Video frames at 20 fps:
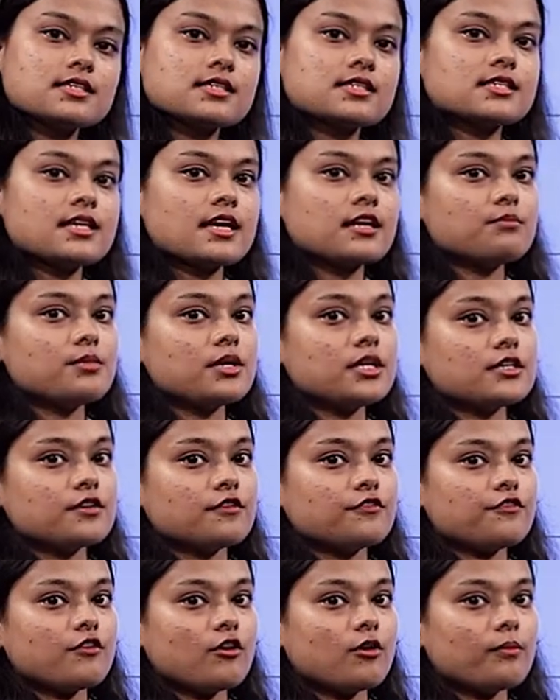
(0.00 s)
set
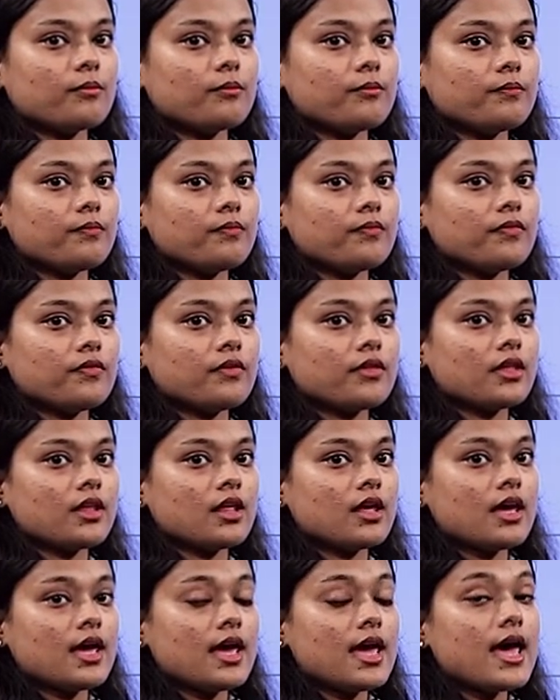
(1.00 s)
builder form
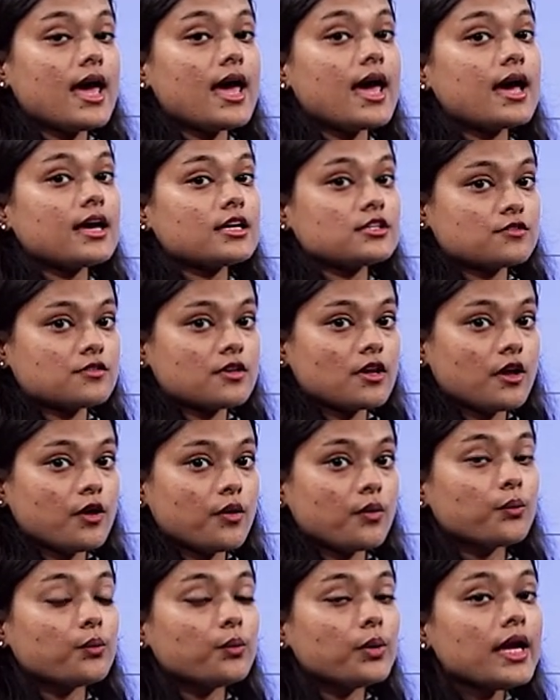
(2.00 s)
as
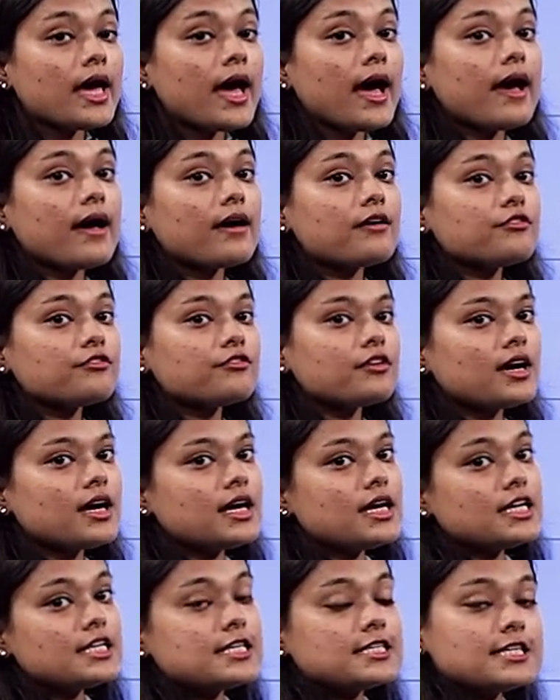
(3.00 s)
we have
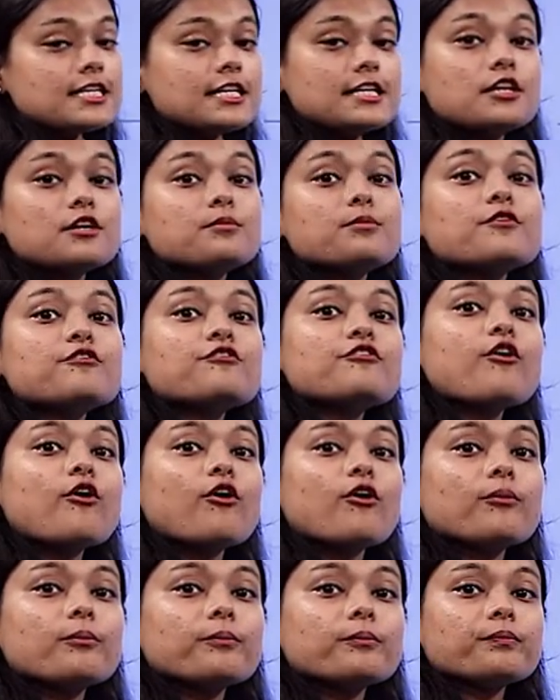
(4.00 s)
seen it
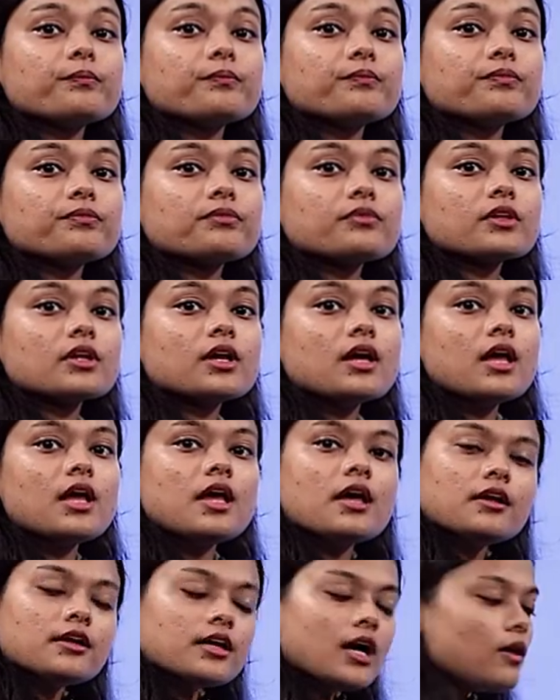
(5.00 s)
before.
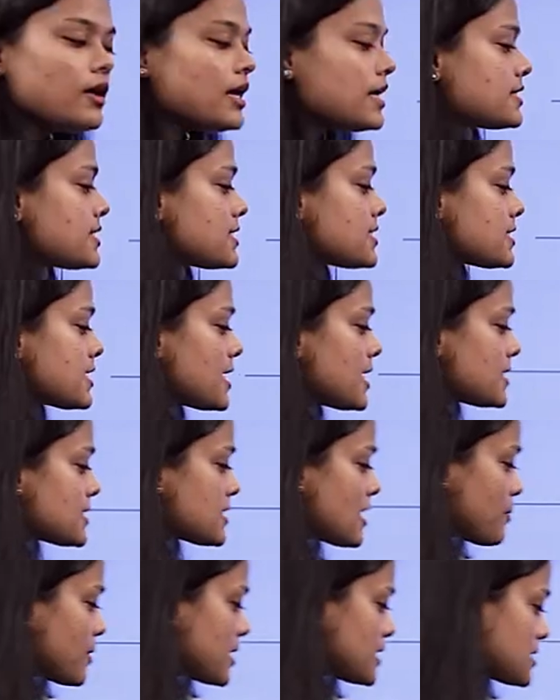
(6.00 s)
Now let us take some